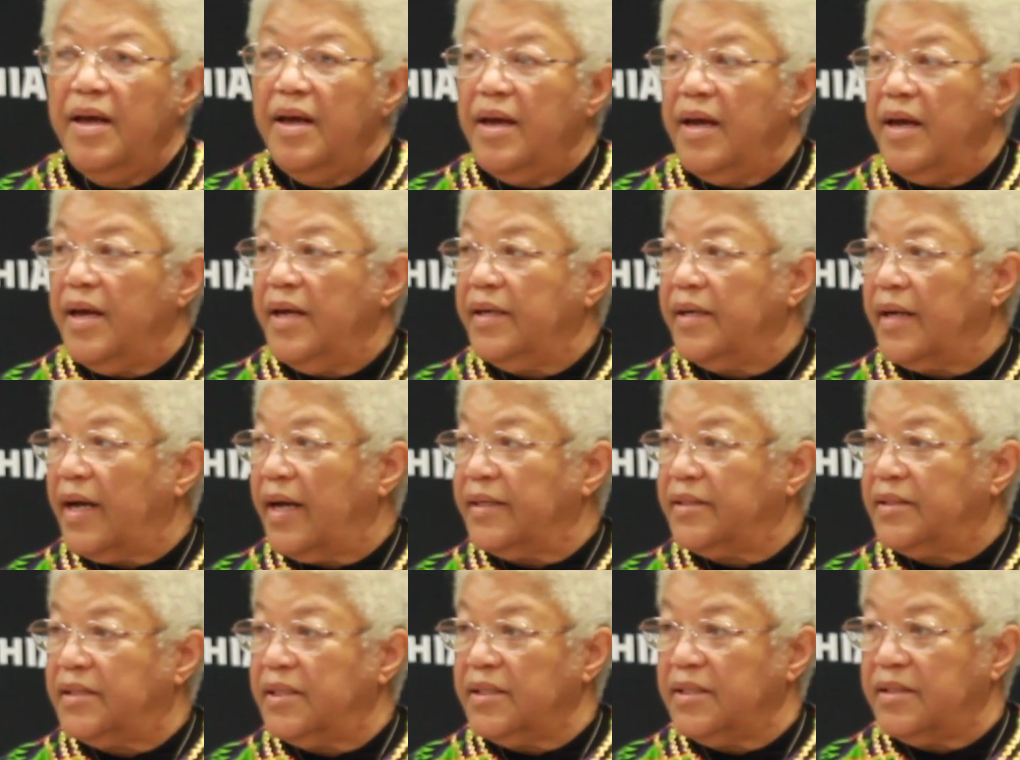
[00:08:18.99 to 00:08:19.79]
In
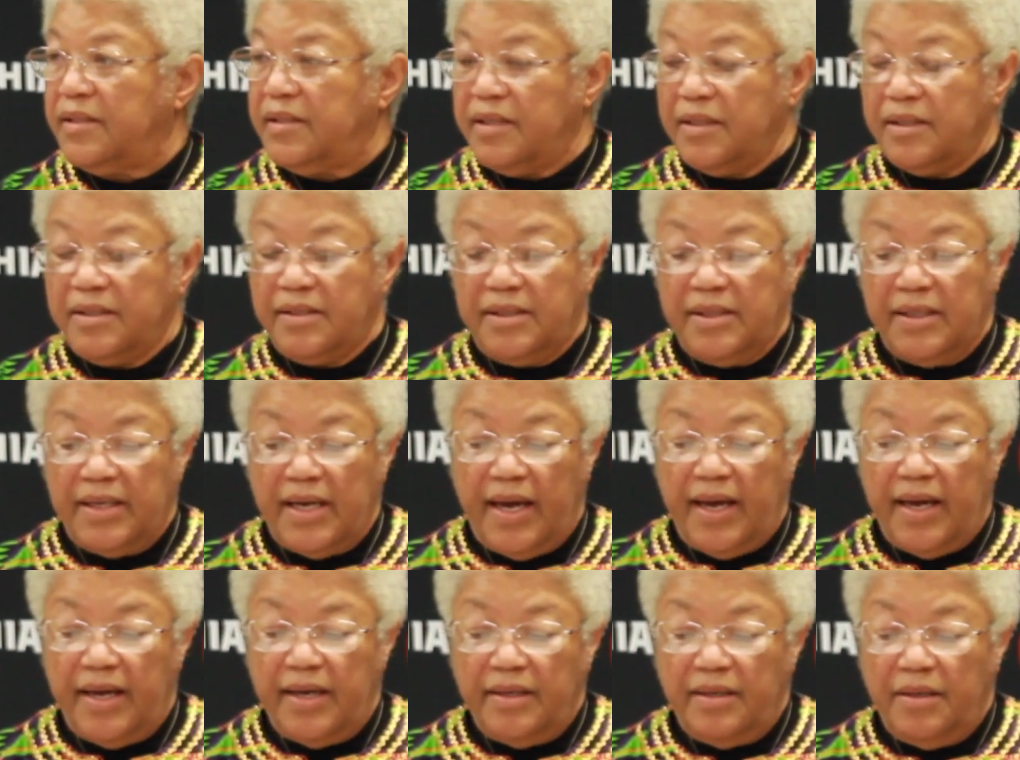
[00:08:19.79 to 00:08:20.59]

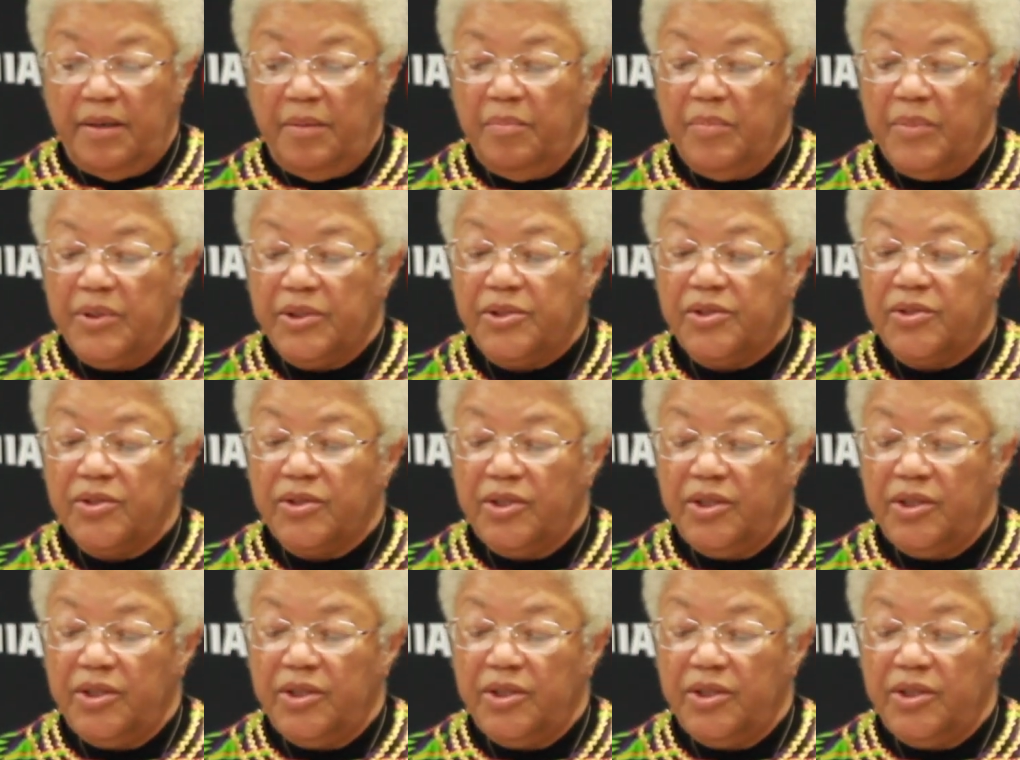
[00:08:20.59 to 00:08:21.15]
1968, Mr.